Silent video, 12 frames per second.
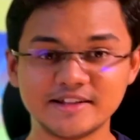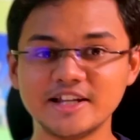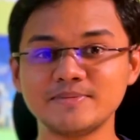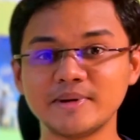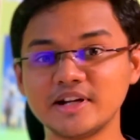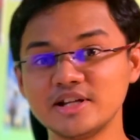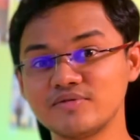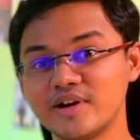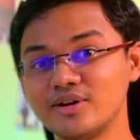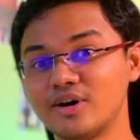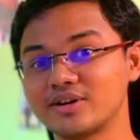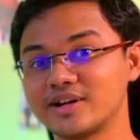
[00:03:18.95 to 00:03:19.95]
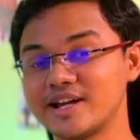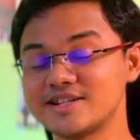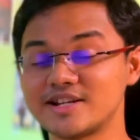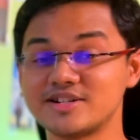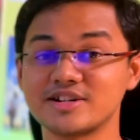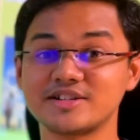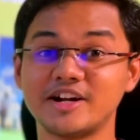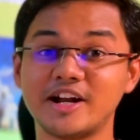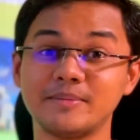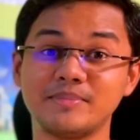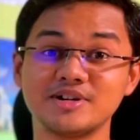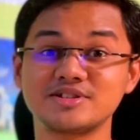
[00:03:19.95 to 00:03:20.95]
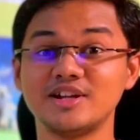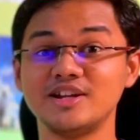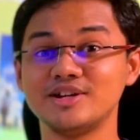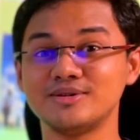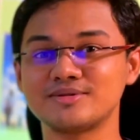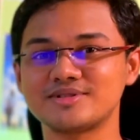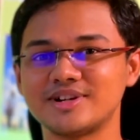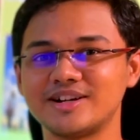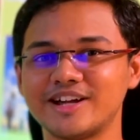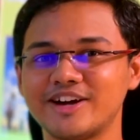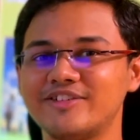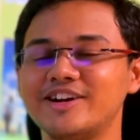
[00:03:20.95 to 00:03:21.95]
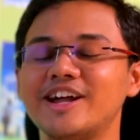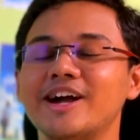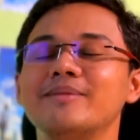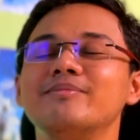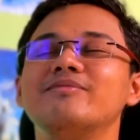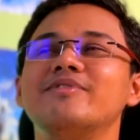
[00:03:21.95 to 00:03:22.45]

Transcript: This method is very organized and structured, and I personally used it every time